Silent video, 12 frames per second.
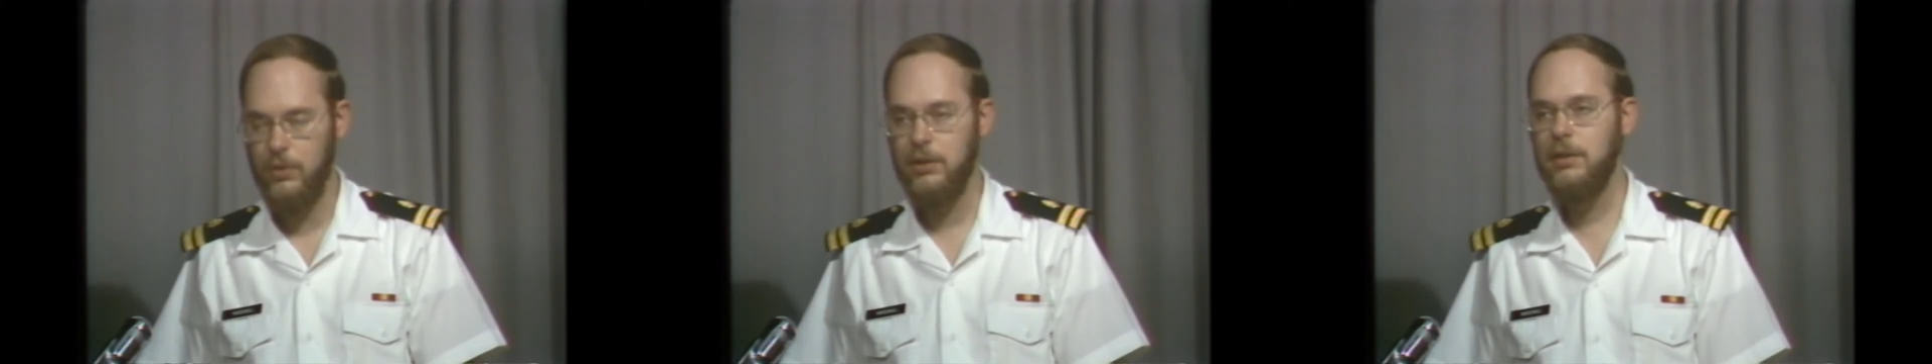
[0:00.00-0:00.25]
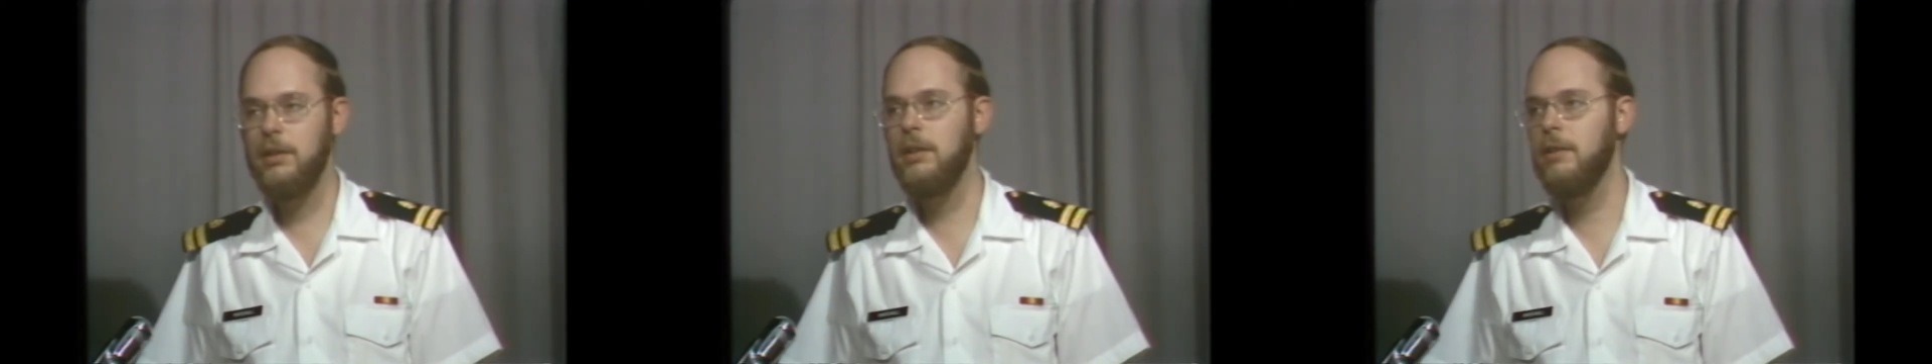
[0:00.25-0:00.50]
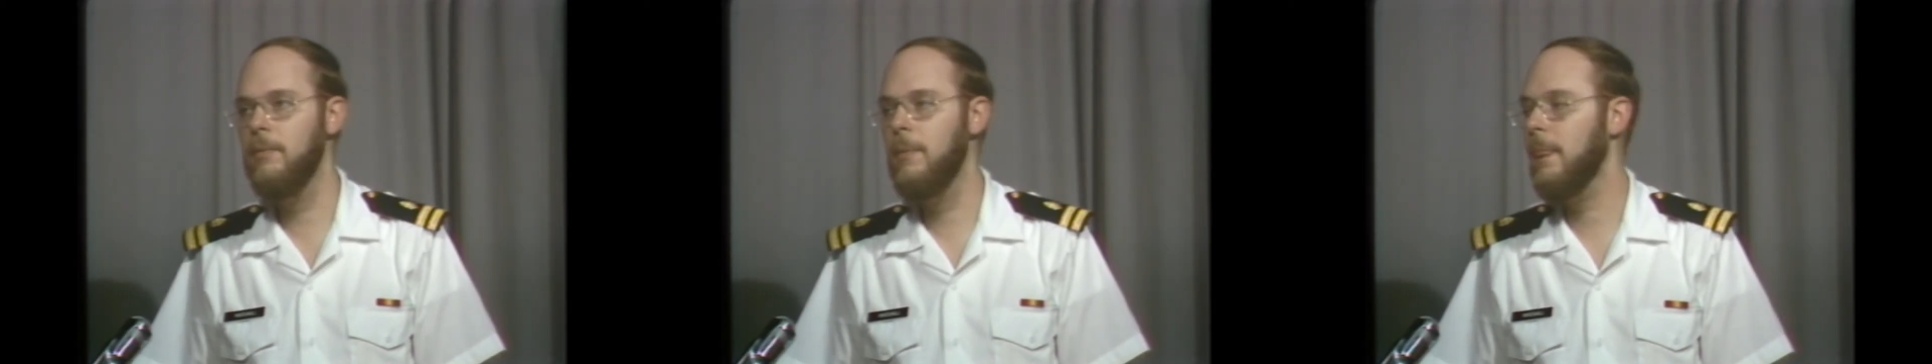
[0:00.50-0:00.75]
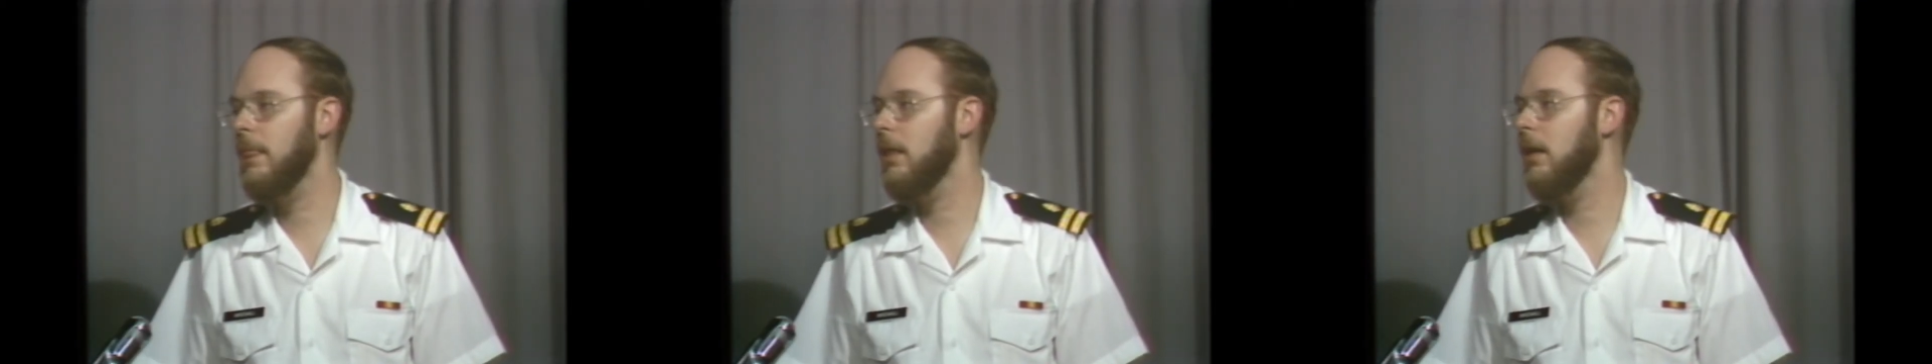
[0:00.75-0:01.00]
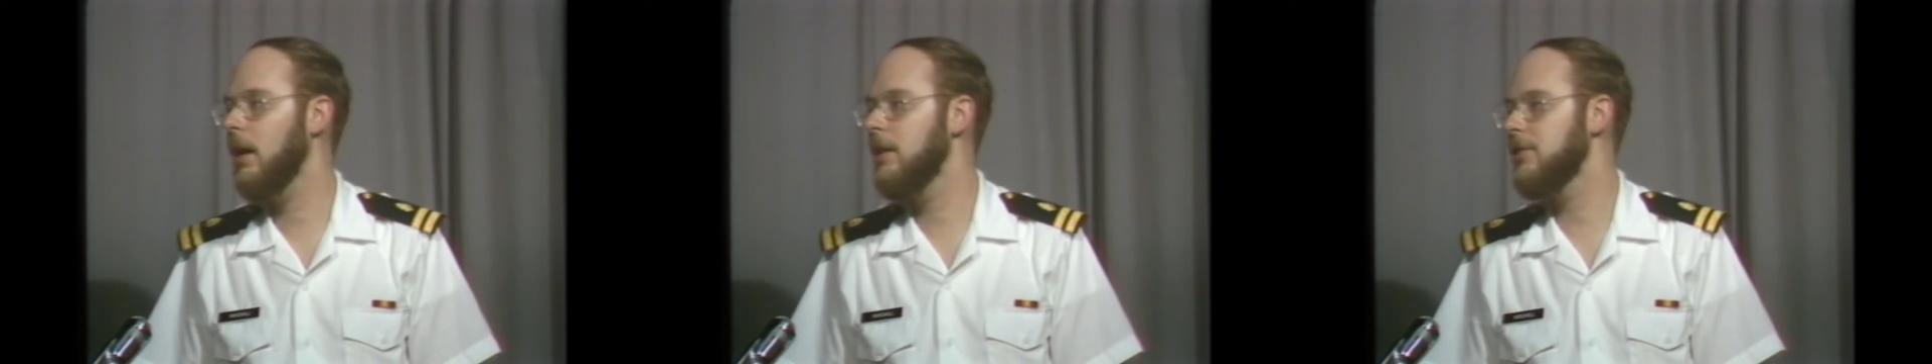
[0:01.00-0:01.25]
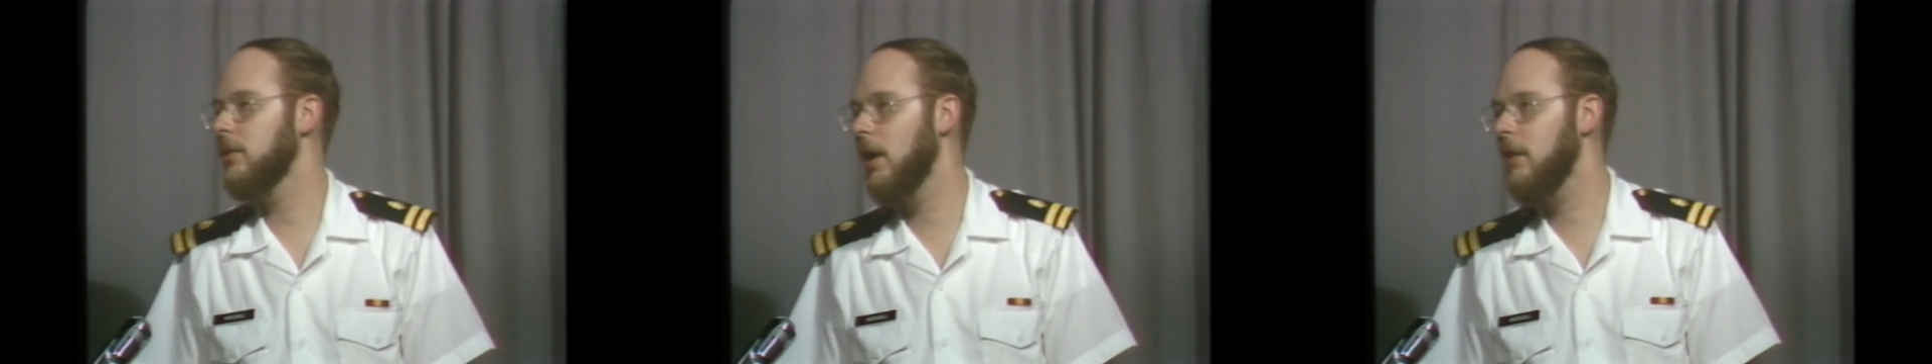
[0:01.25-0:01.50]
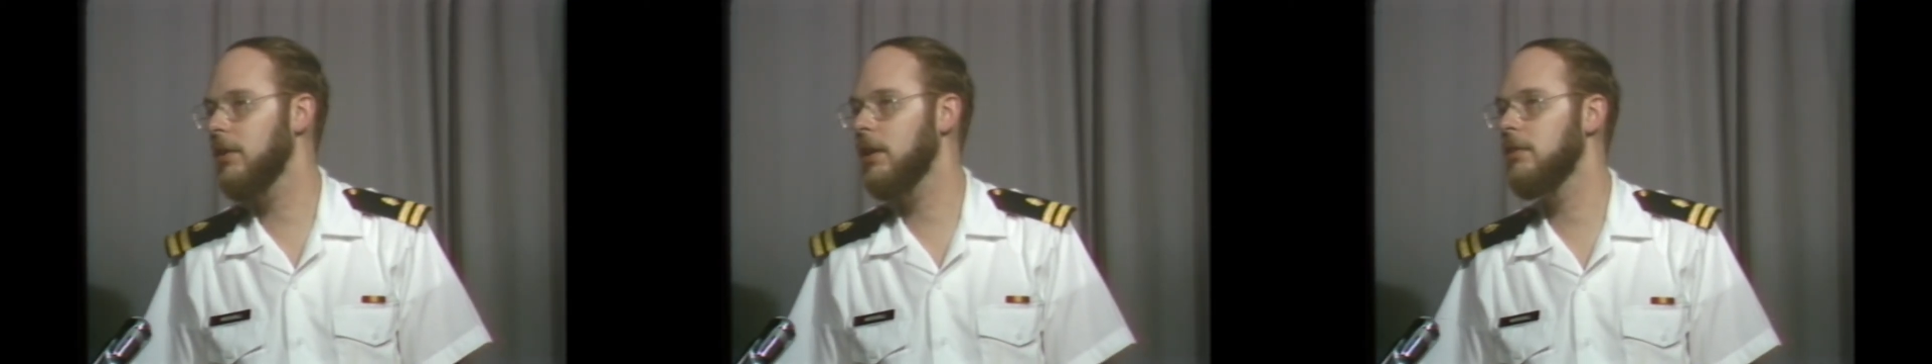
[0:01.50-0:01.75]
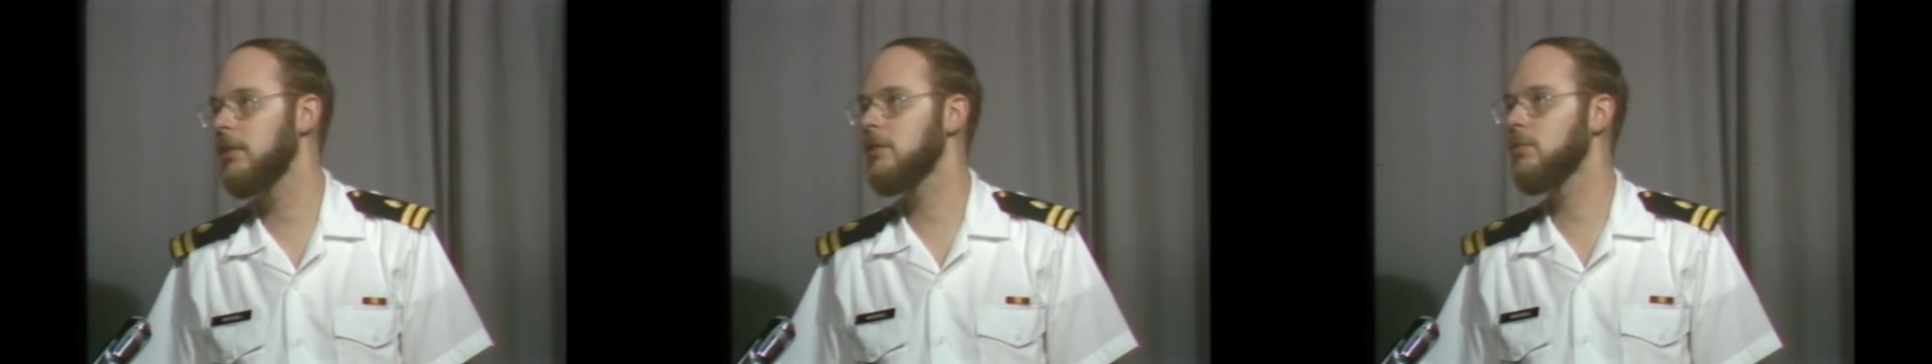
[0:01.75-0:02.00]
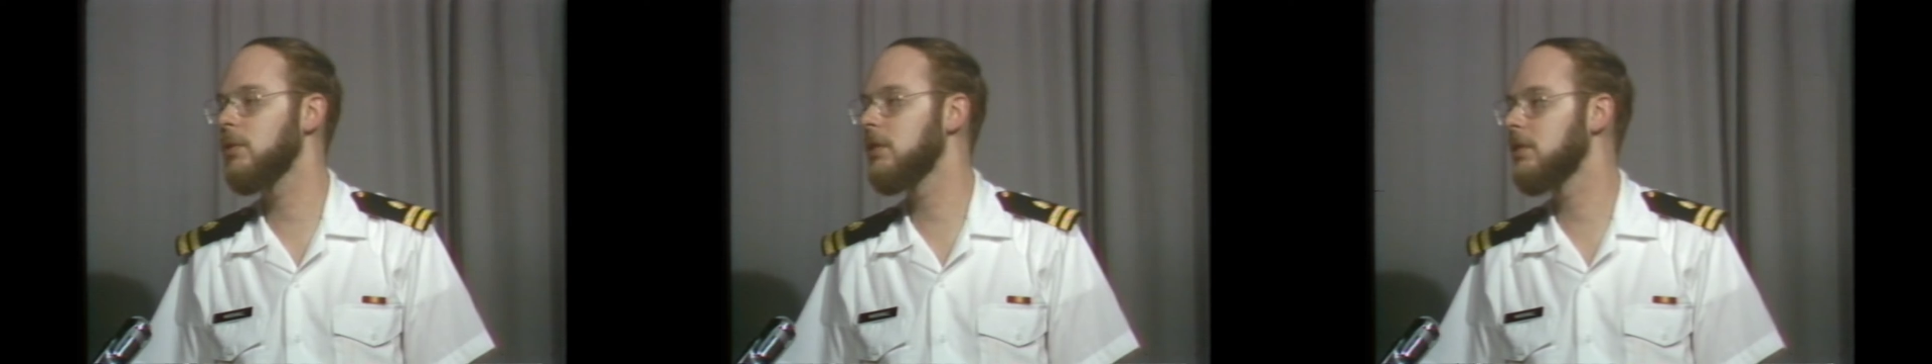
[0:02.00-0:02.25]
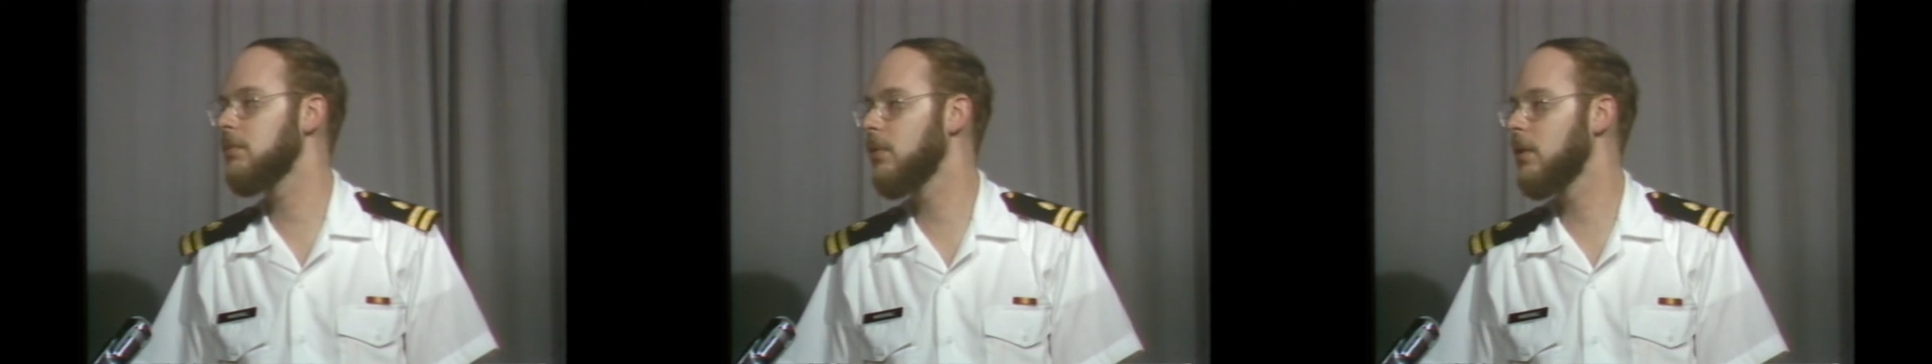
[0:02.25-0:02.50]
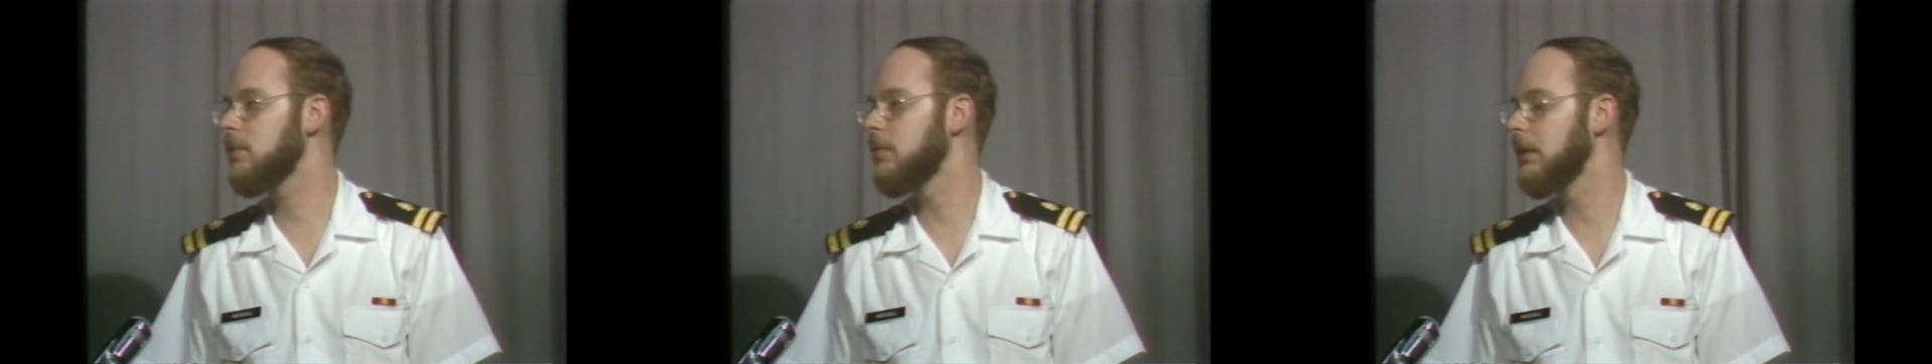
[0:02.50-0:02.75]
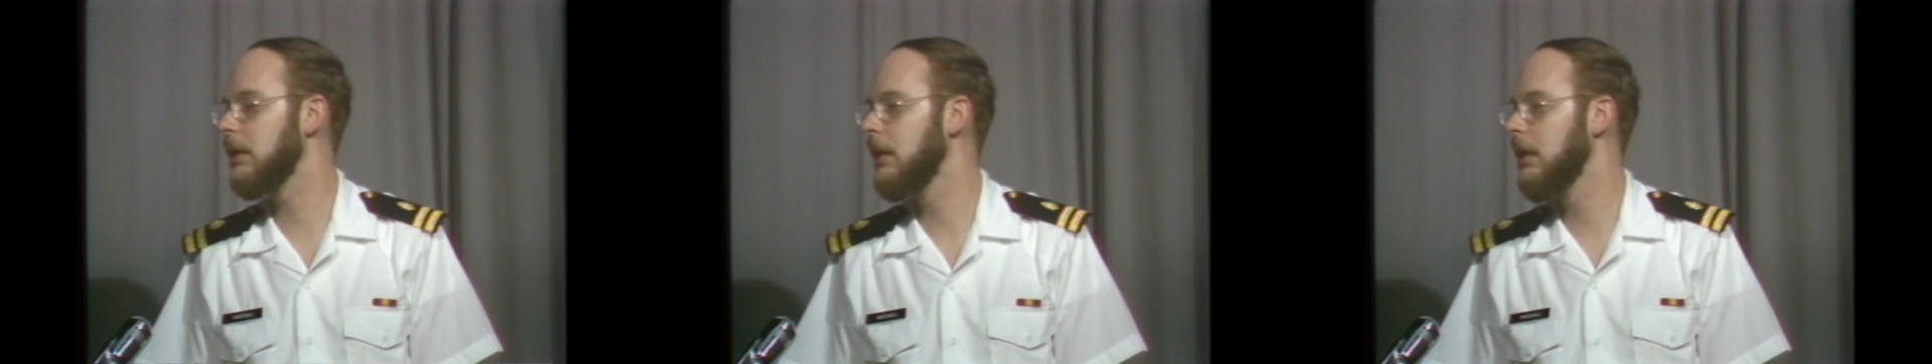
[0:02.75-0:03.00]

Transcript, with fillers: what the angiographic evidence was at Portsmouth,